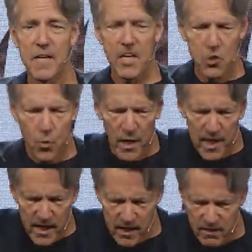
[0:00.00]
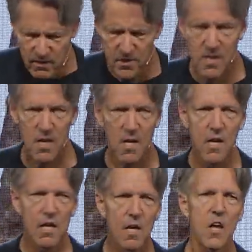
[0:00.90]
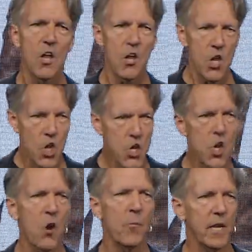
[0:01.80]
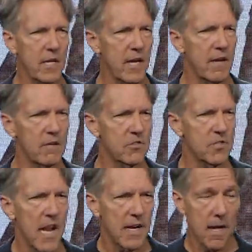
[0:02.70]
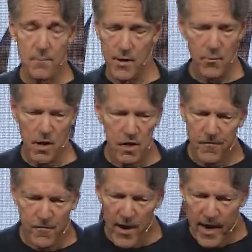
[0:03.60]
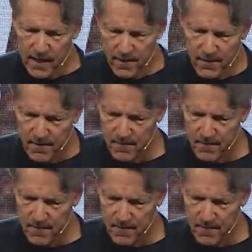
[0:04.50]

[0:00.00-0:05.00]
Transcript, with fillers: In 20 years, nobody dared stand up. They were all afraid.